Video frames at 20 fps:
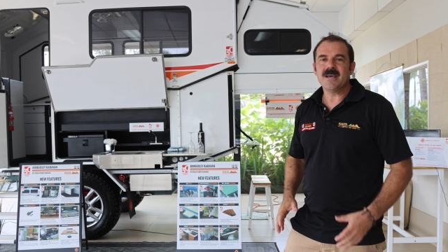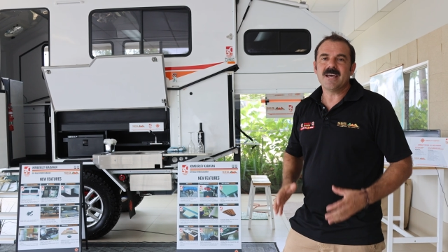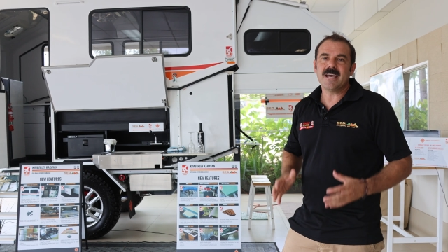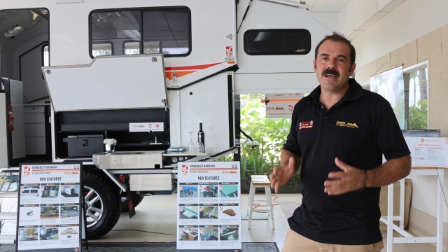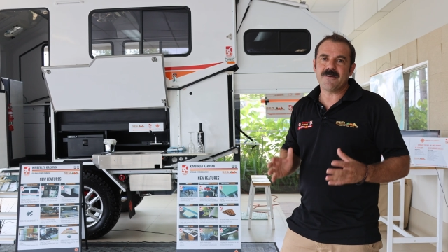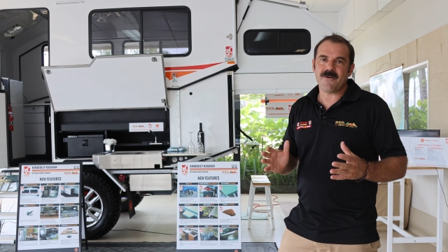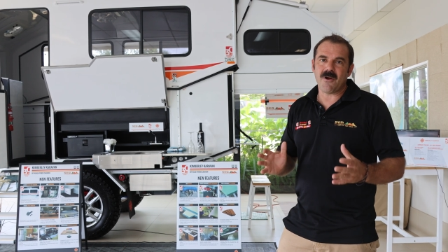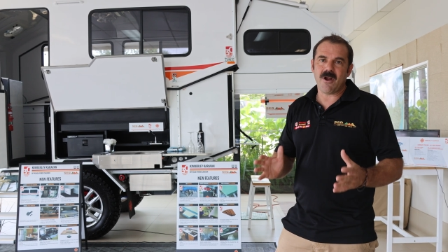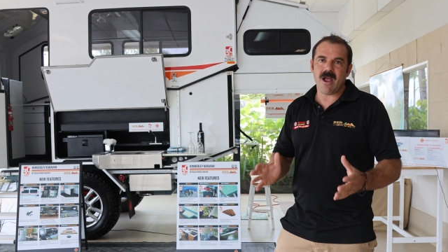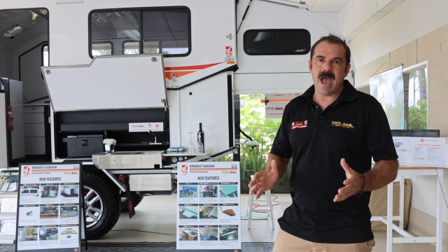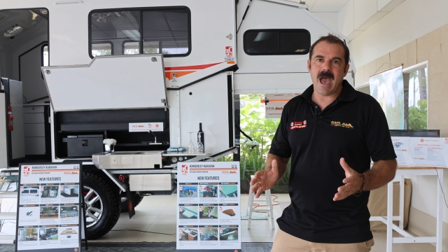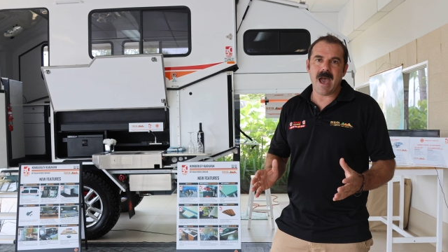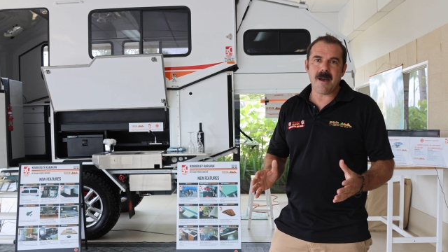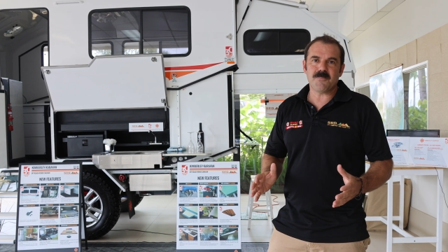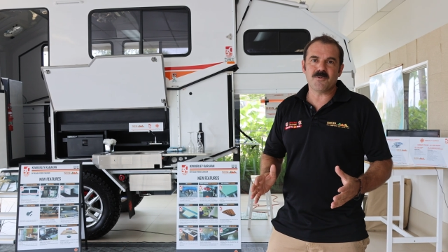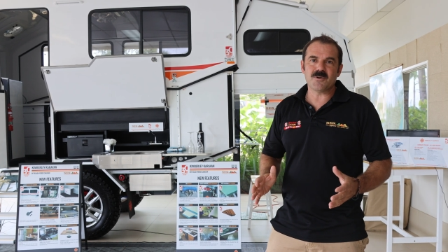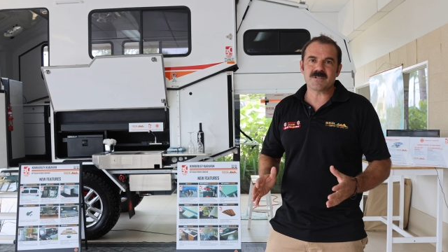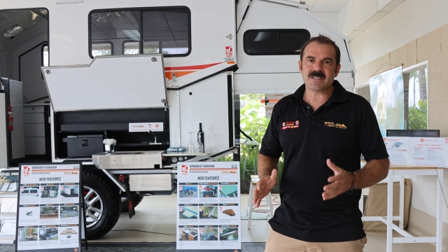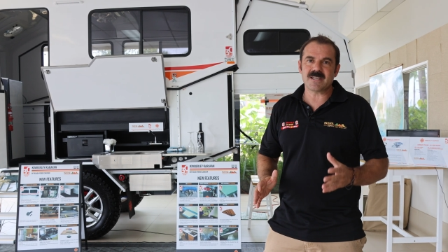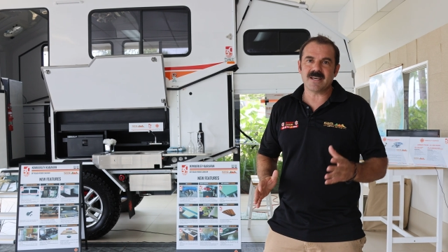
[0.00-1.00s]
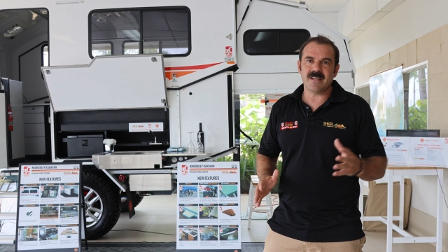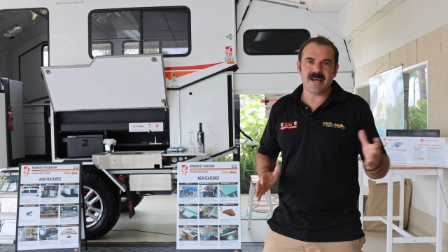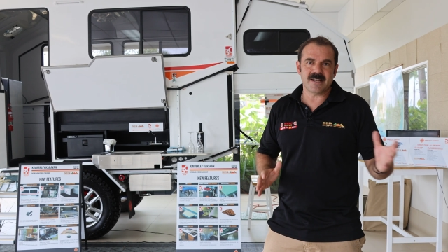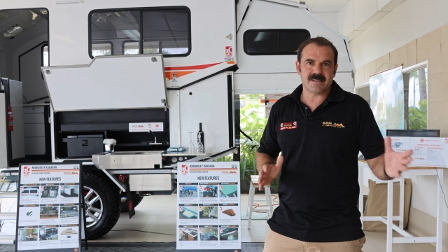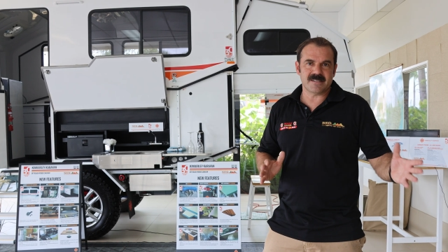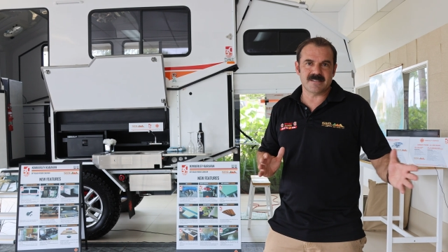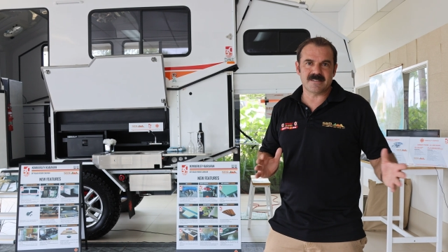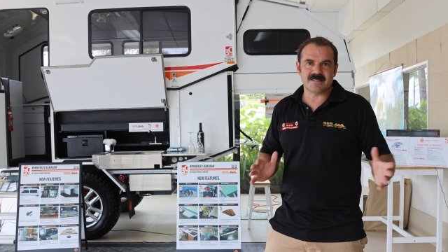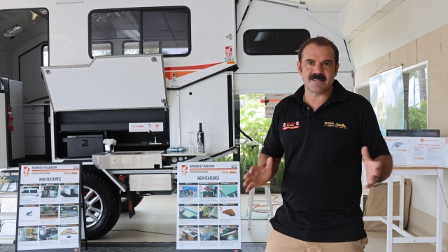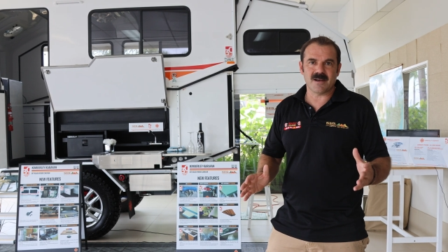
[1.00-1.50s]
If our app was
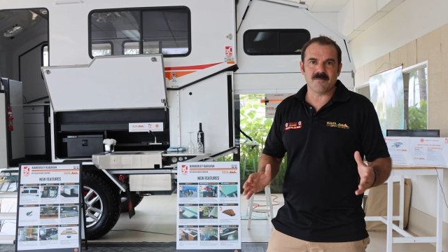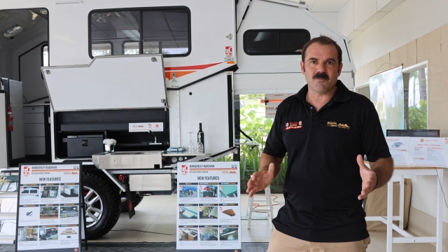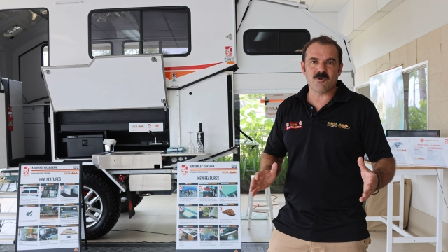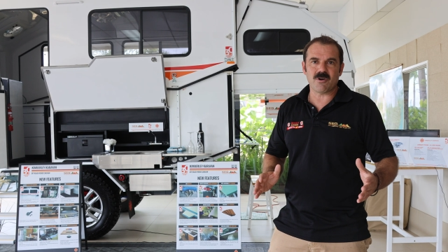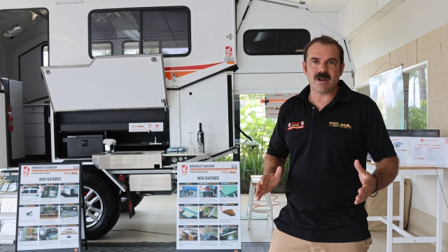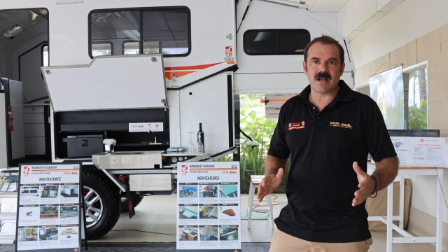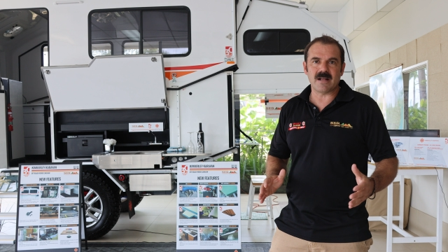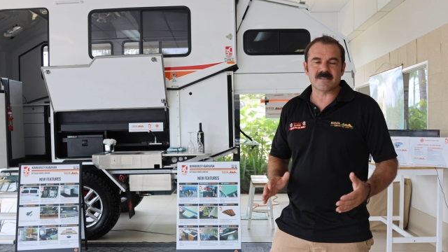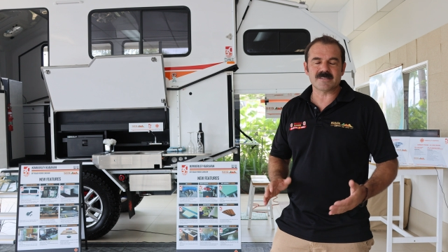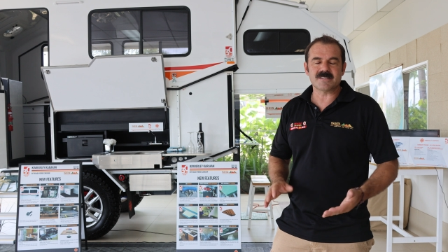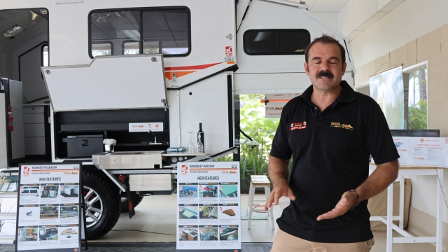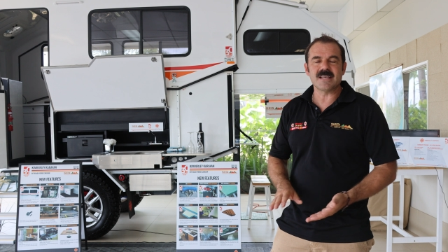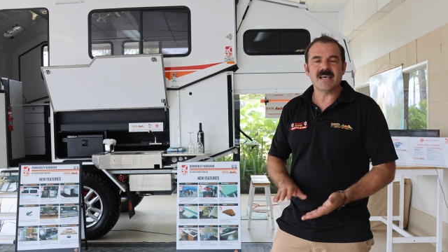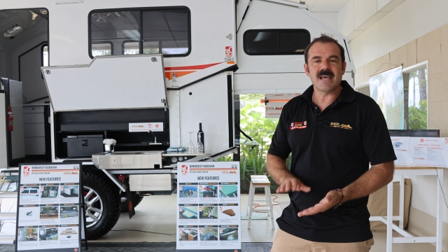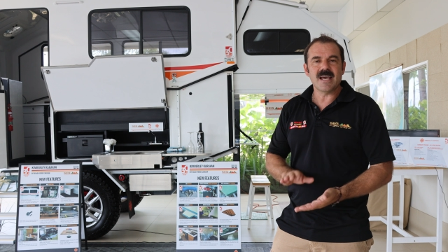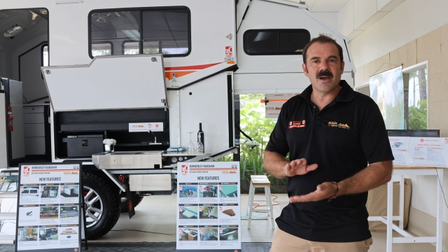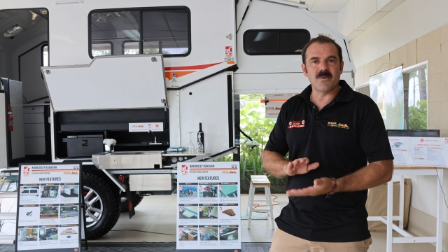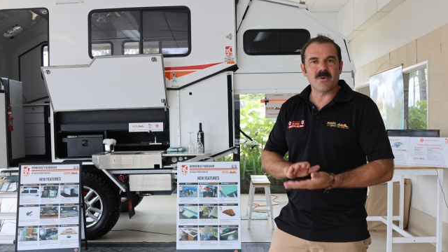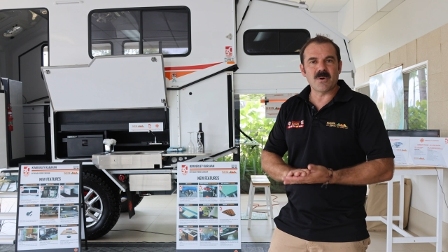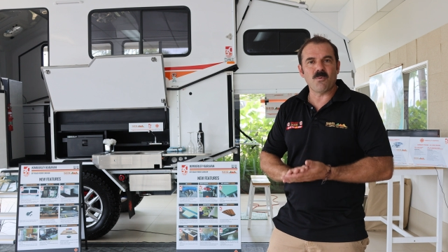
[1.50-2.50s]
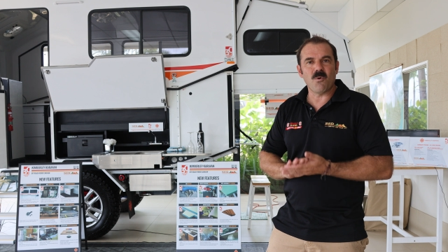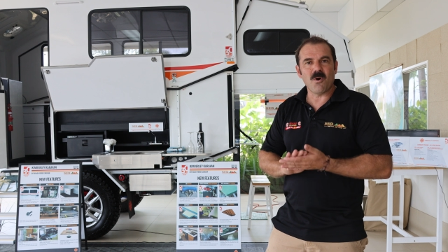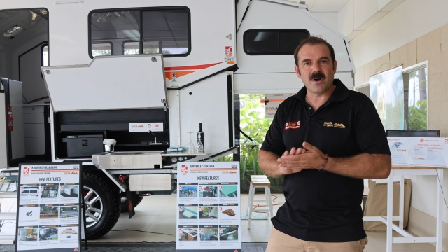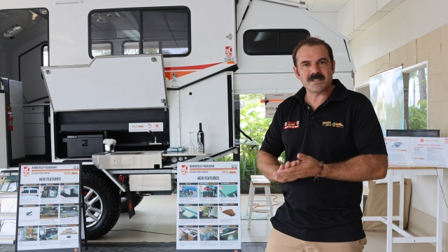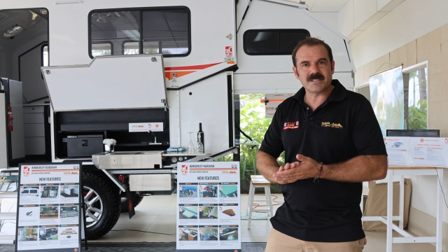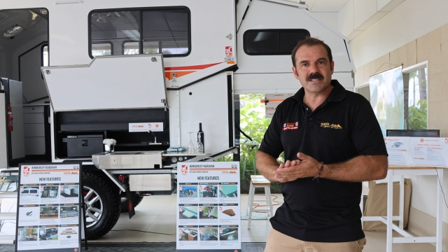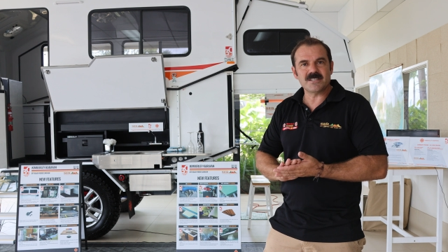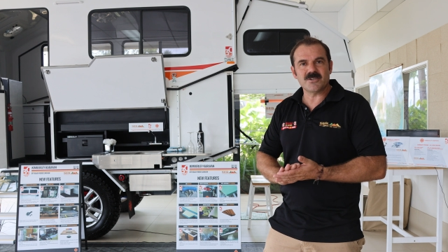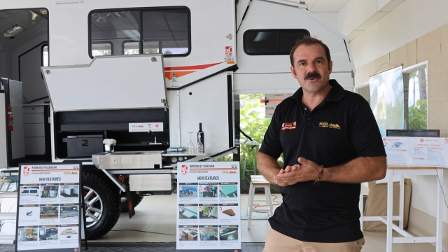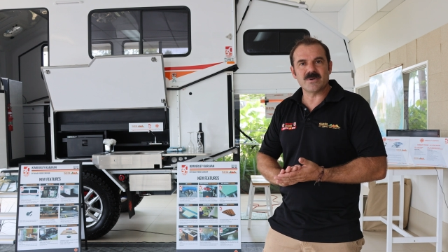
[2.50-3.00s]
connected somewhere else and we want
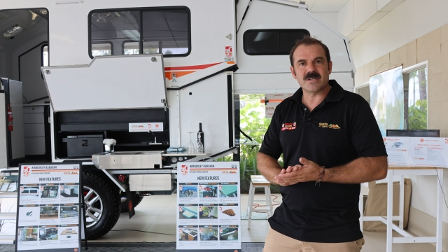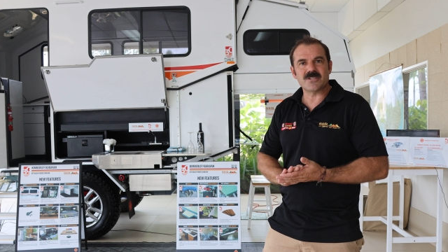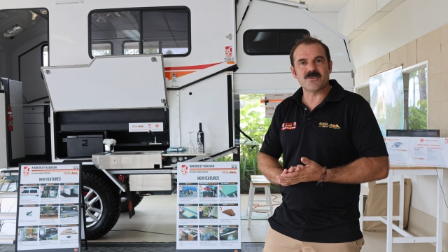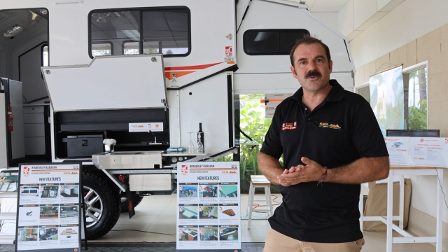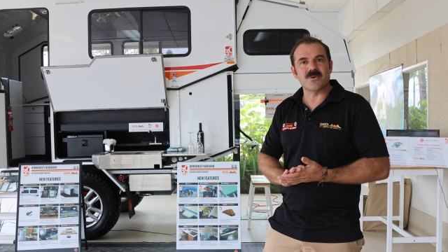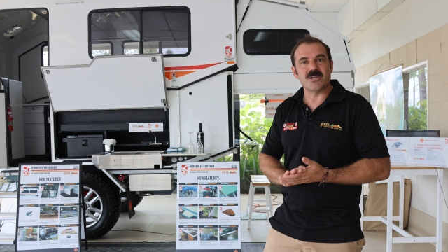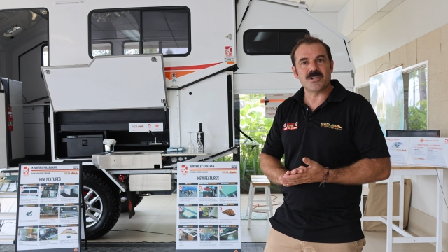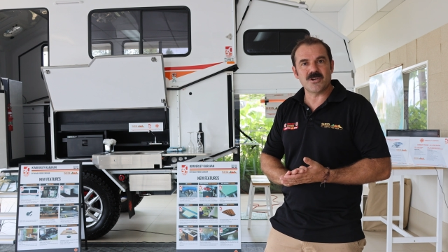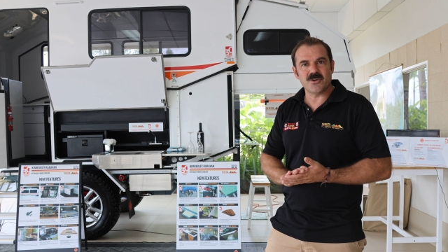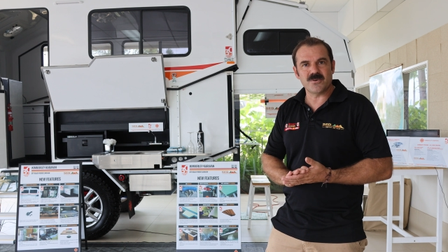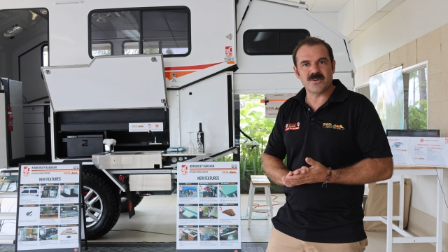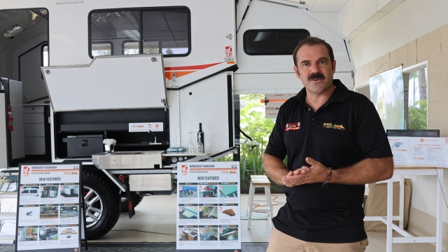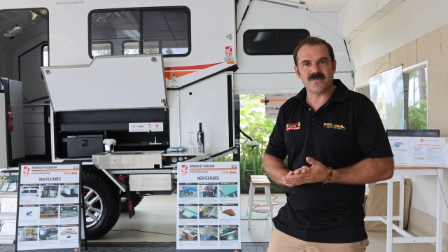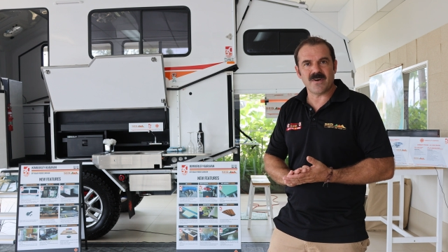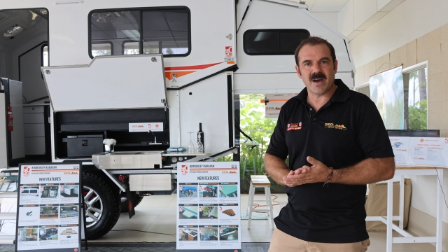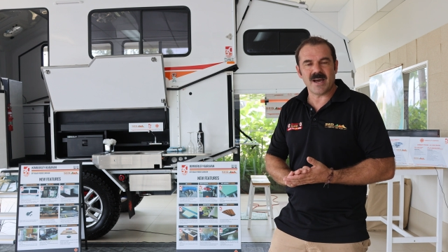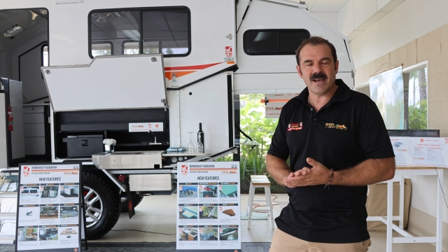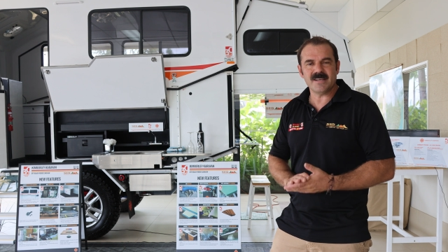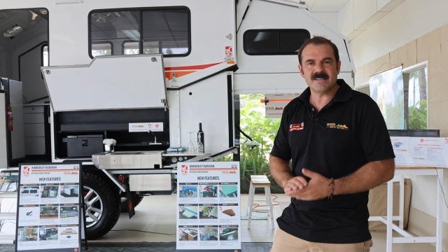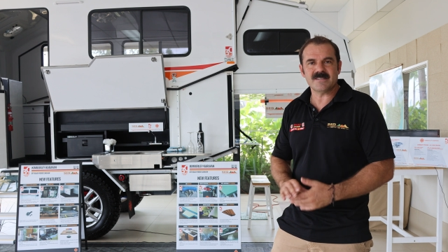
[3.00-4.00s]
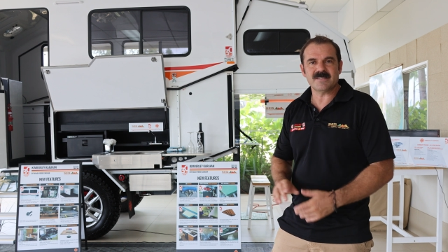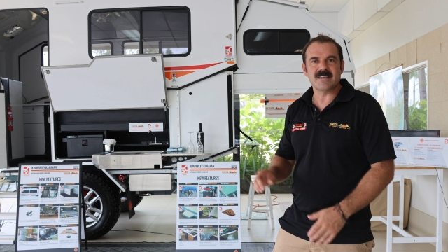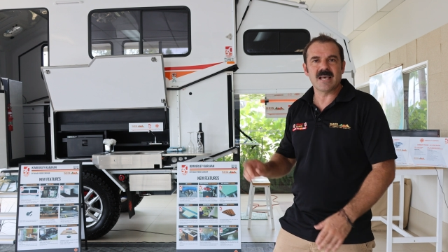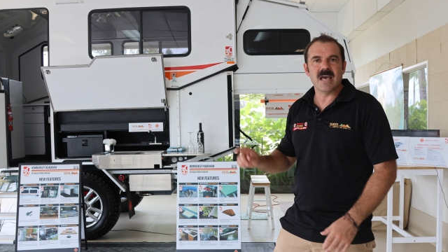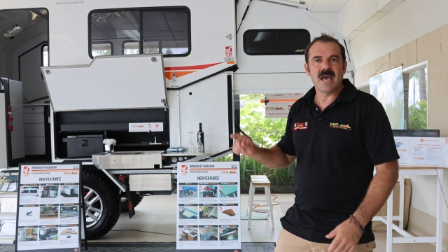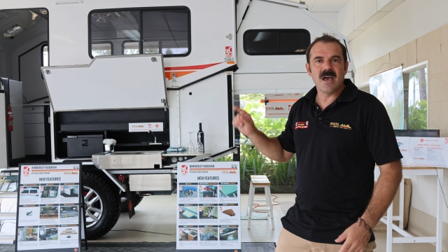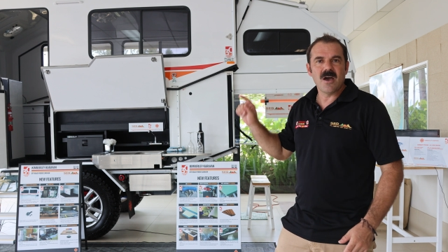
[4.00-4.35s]
to do it to a new device,